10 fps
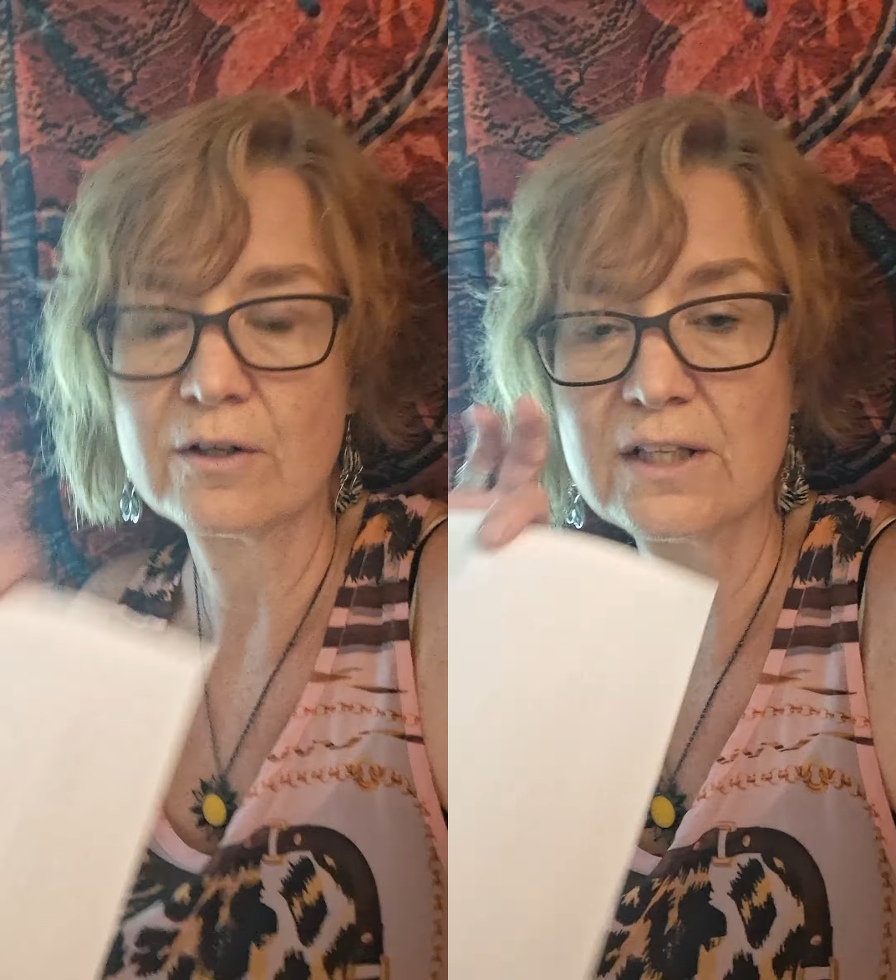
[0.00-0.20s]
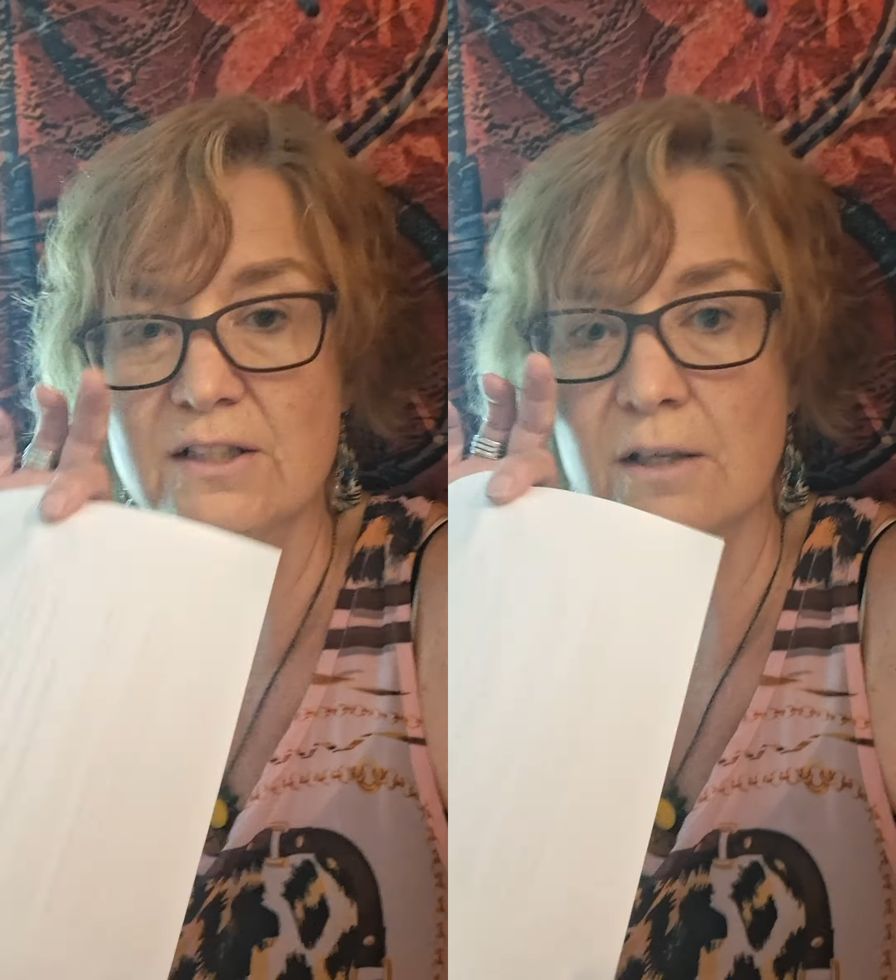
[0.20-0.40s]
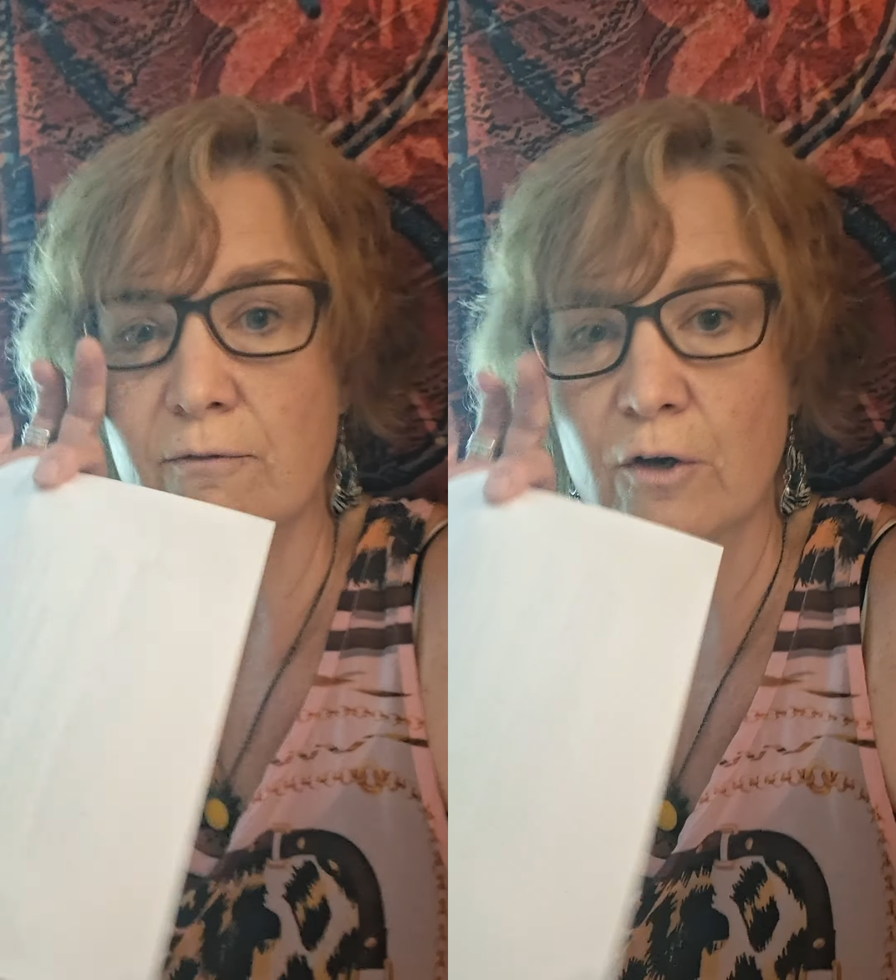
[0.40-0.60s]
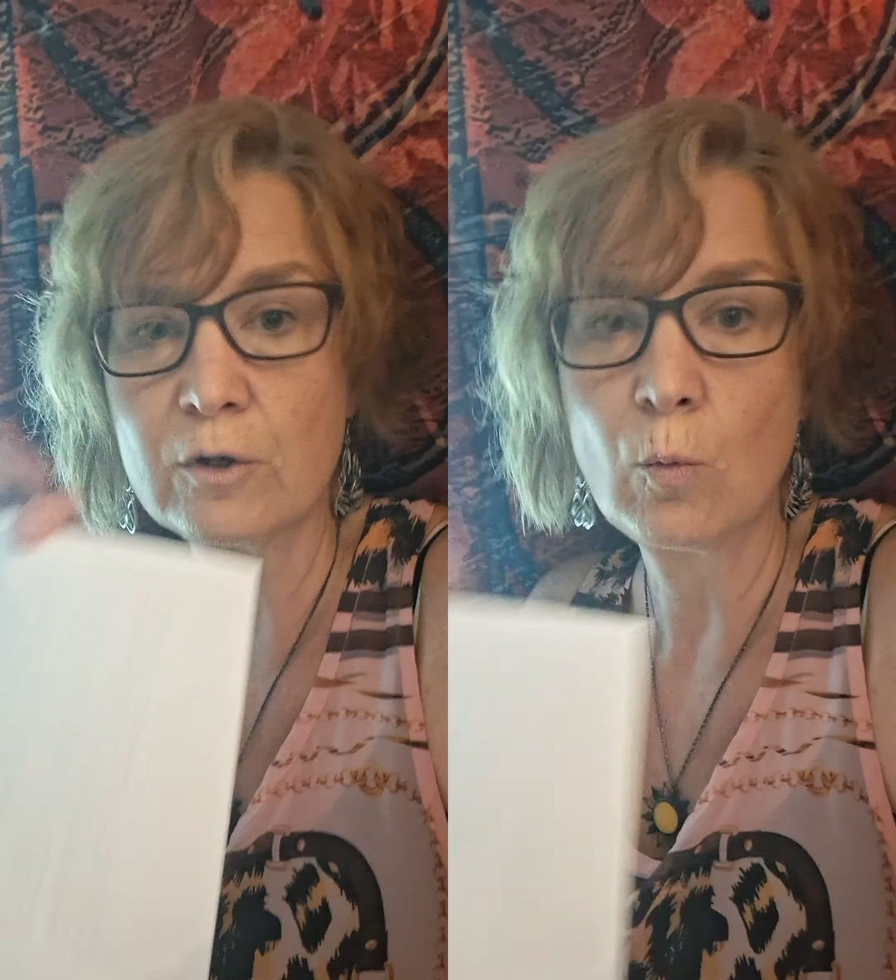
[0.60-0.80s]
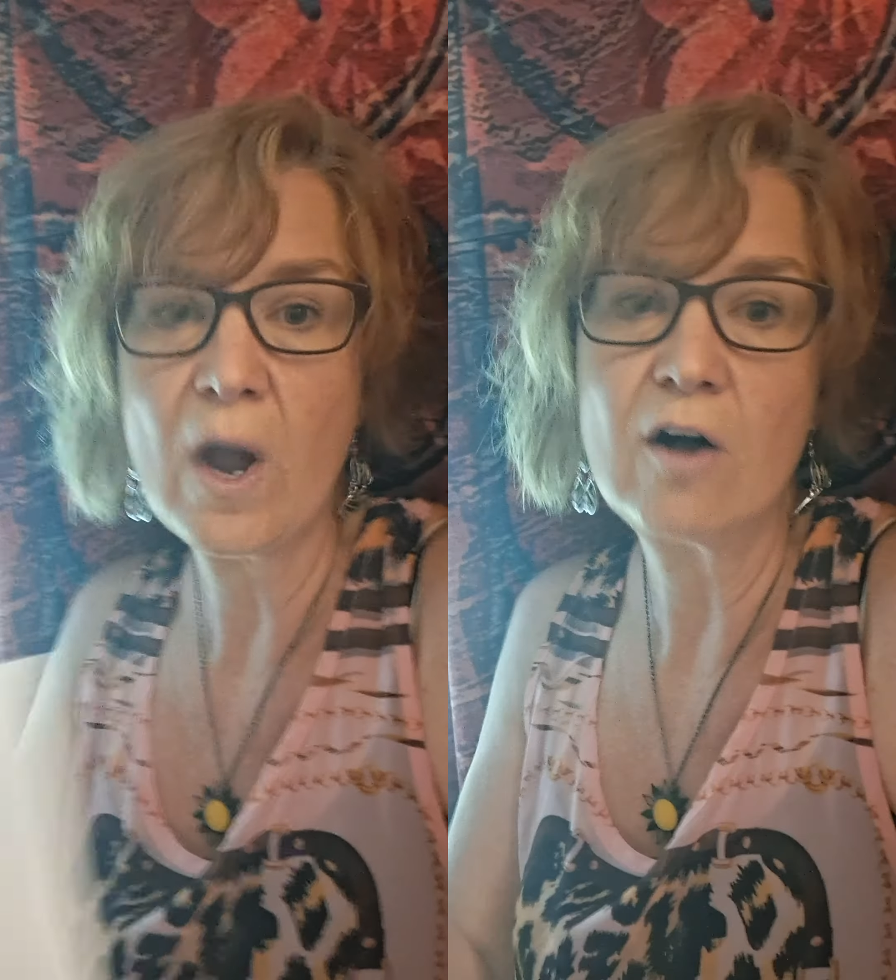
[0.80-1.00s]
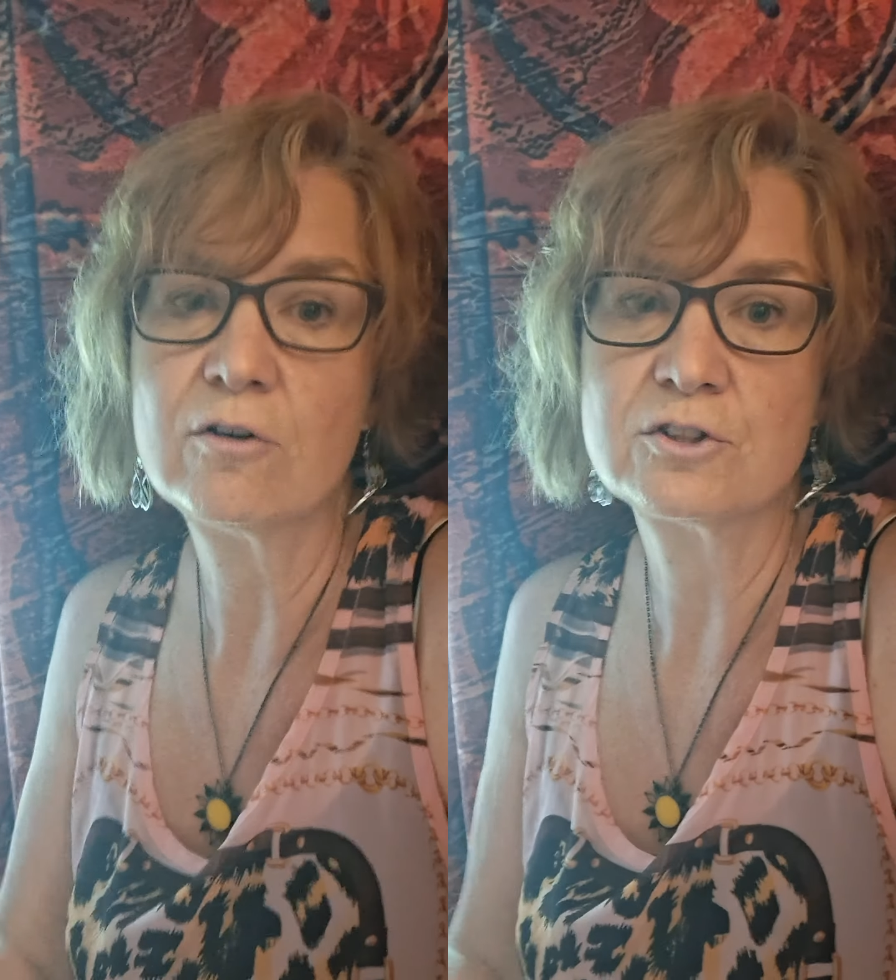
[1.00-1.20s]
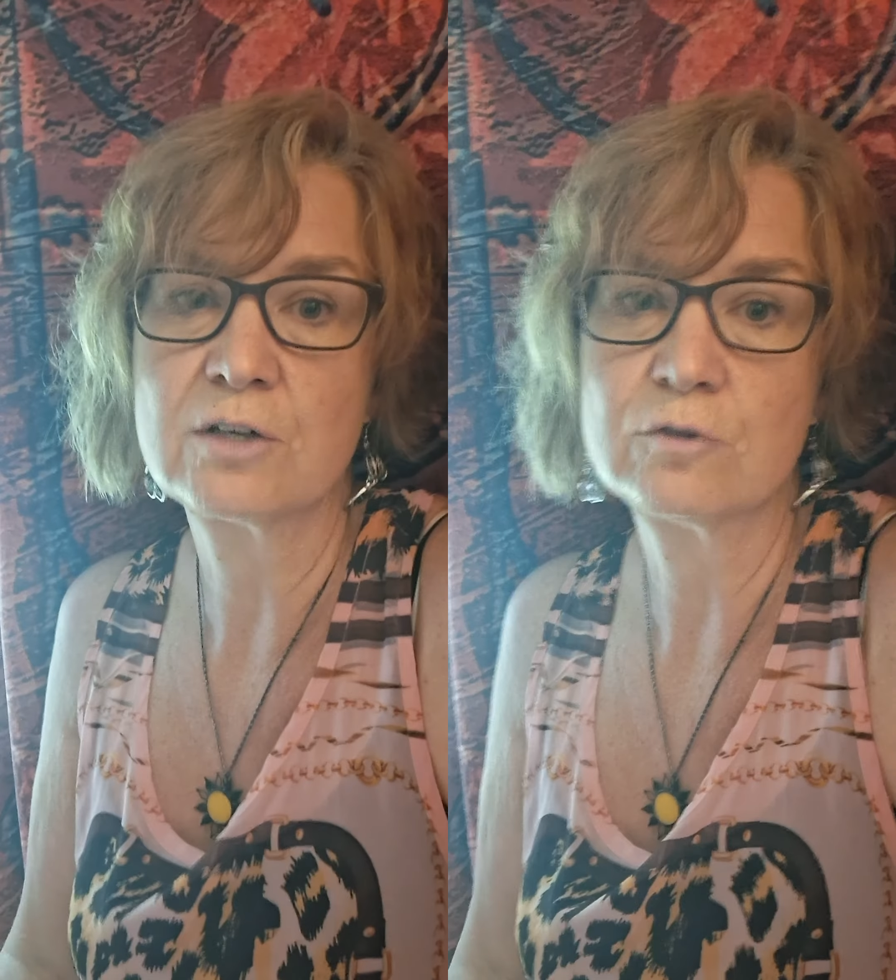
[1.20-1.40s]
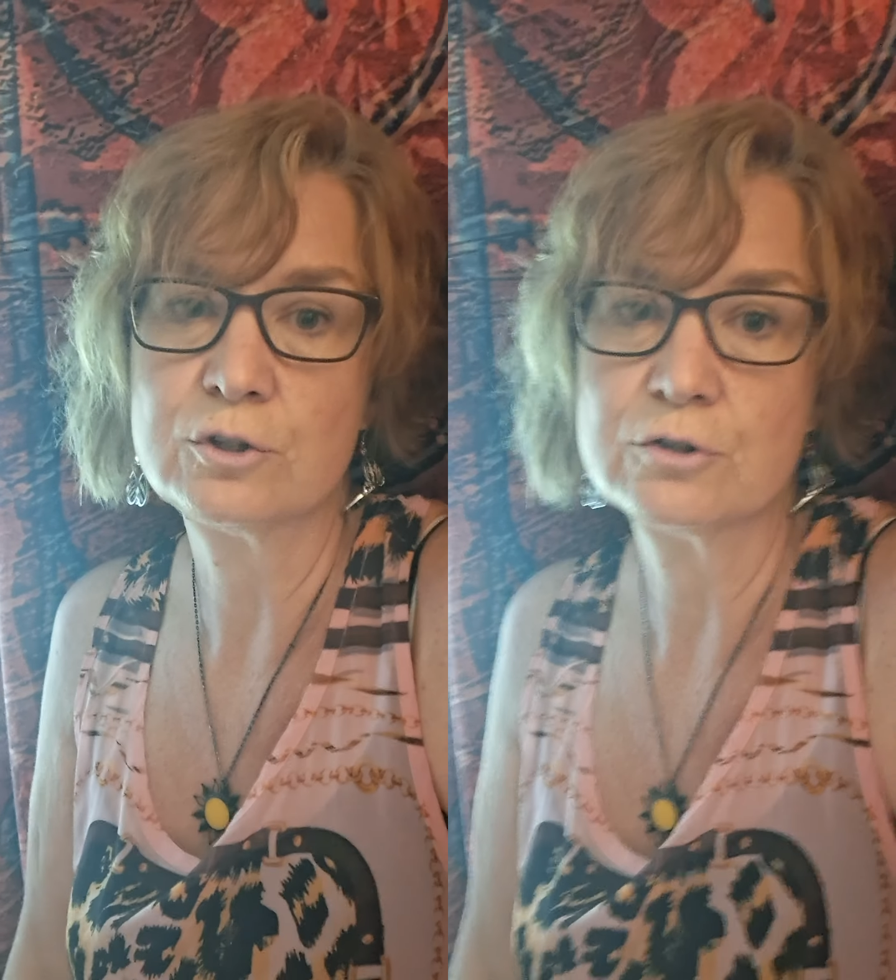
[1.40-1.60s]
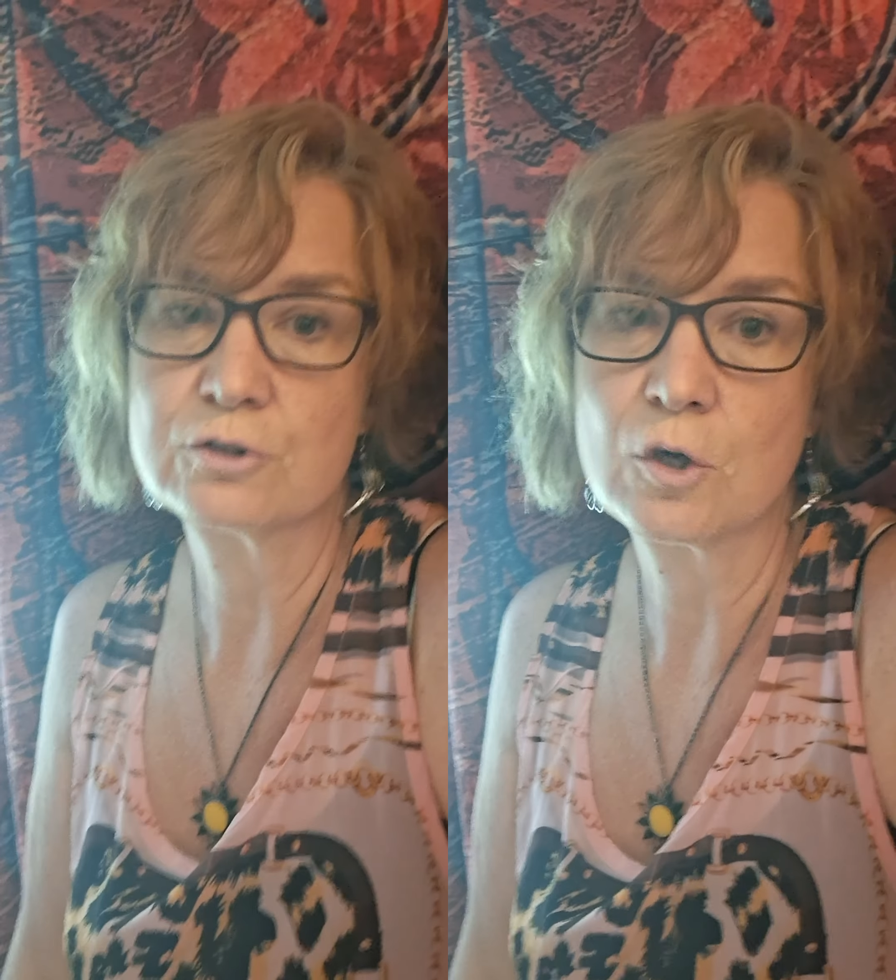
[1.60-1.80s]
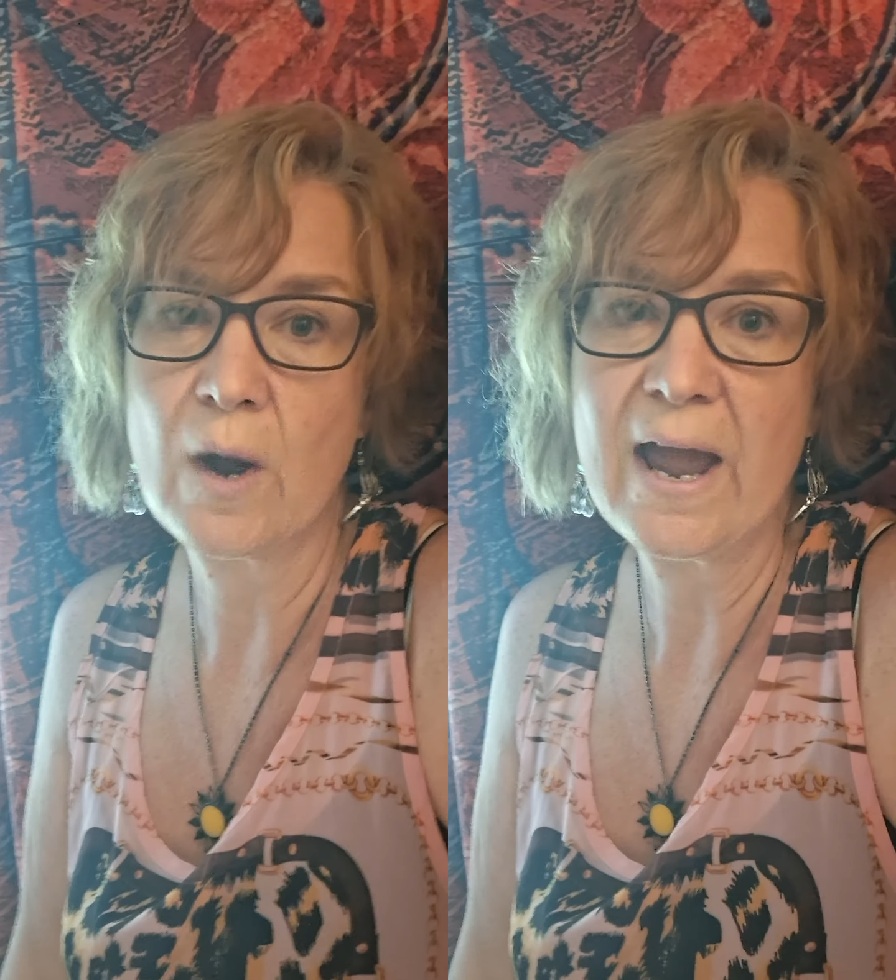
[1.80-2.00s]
and they did very well several years ago.